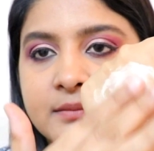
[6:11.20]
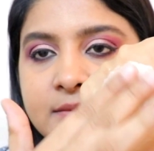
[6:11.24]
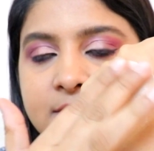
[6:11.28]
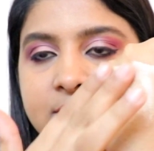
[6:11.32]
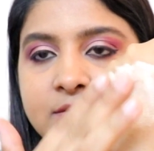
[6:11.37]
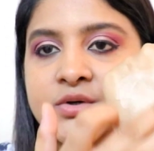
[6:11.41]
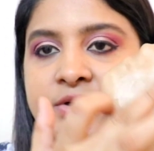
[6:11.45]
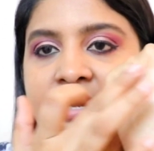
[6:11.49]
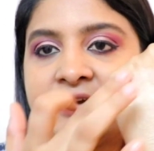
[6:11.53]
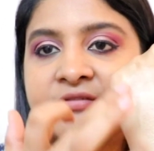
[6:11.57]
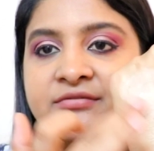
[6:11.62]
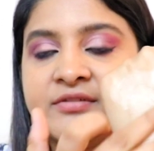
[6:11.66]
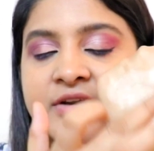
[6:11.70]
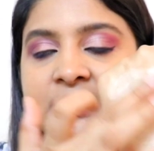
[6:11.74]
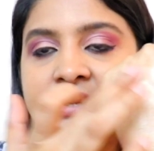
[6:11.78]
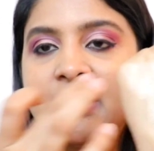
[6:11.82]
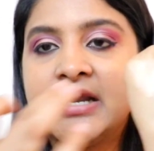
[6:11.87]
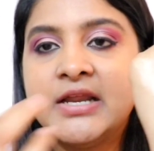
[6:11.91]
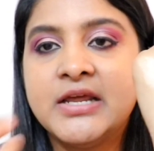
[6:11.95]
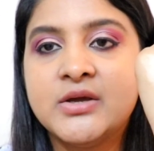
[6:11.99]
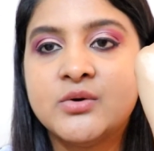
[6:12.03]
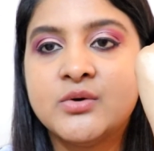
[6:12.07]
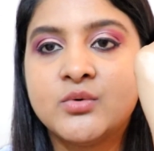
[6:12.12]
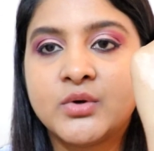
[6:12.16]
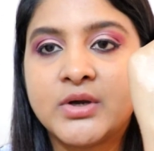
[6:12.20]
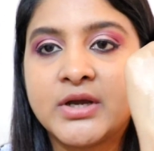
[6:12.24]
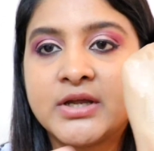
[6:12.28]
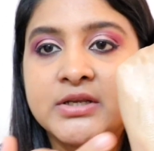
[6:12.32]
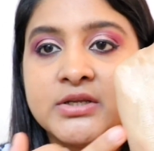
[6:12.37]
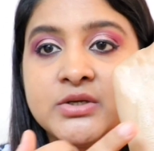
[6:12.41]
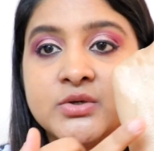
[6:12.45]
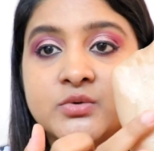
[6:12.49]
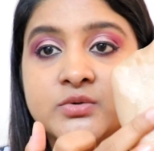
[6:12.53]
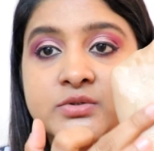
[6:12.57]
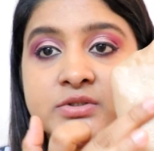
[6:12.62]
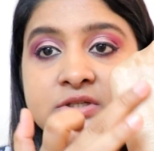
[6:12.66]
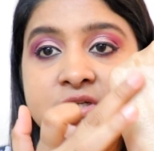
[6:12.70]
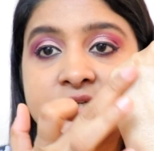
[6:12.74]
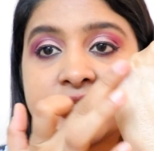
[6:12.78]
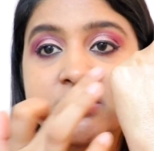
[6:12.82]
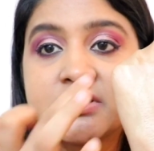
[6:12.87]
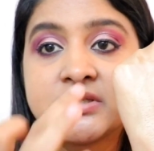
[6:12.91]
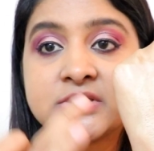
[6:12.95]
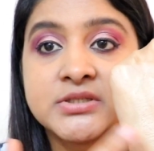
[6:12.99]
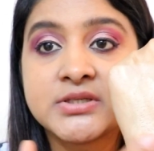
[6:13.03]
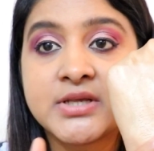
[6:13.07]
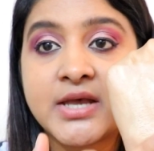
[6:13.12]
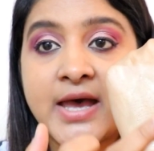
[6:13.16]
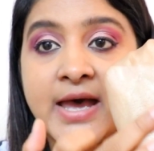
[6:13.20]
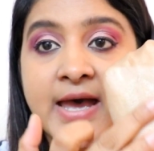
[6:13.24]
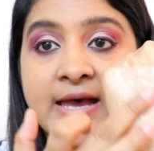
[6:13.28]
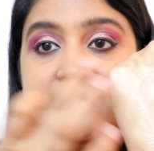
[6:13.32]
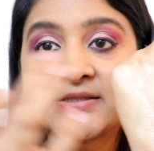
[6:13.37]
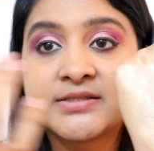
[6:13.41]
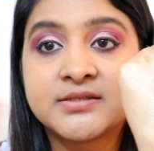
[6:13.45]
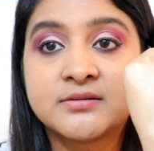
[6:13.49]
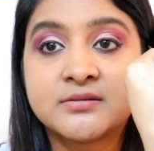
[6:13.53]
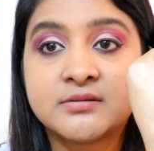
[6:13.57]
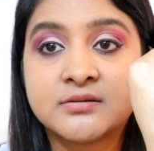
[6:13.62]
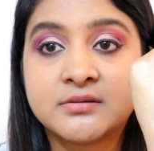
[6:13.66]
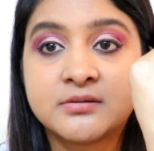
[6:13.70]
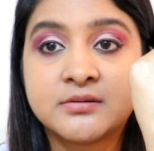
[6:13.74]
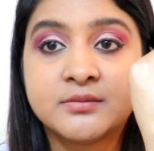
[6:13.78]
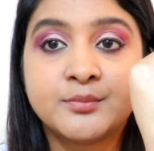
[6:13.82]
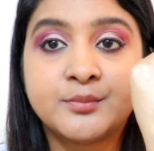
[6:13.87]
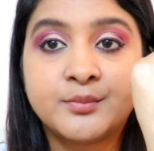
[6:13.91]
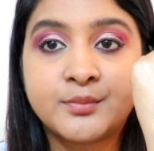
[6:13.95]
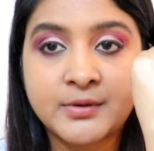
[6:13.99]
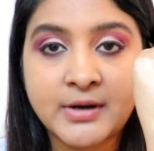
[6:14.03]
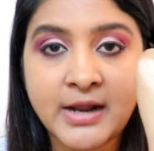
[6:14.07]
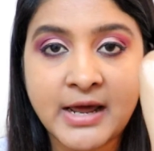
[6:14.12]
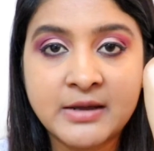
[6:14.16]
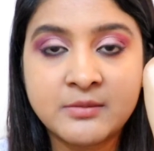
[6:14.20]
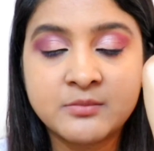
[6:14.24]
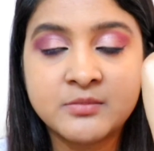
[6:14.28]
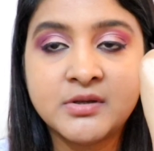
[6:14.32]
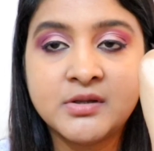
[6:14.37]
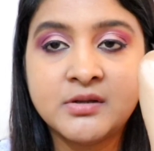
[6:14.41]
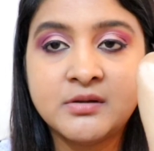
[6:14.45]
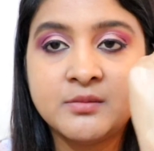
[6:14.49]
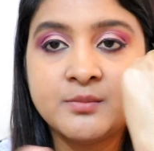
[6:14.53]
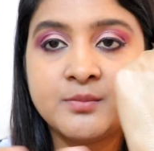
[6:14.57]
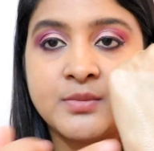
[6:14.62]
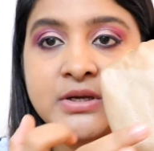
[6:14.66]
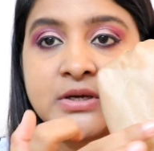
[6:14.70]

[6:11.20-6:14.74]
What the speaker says: so definitely you can use this as a primer,